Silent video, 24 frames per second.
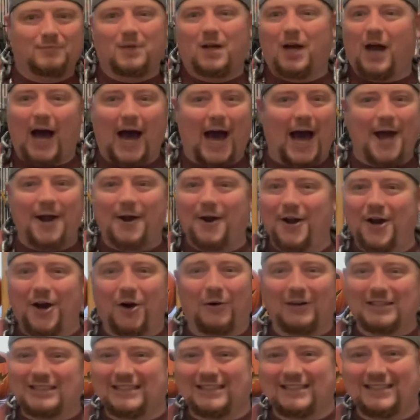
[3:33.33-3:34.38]
I don't know.
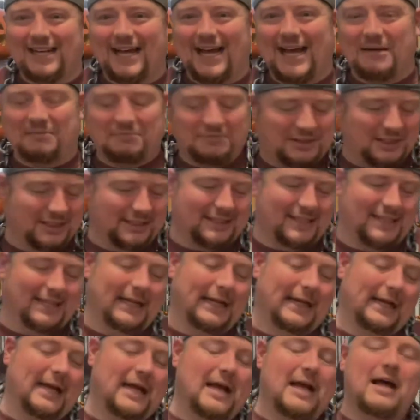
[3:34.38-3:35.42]
What's his name? Just
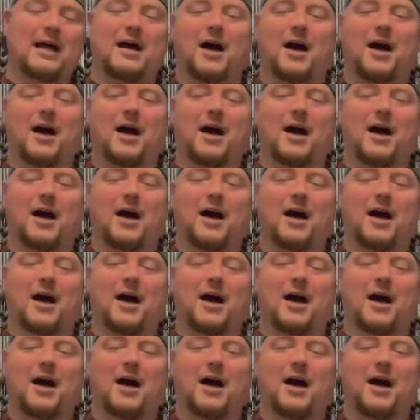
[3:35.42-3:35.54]
kidding.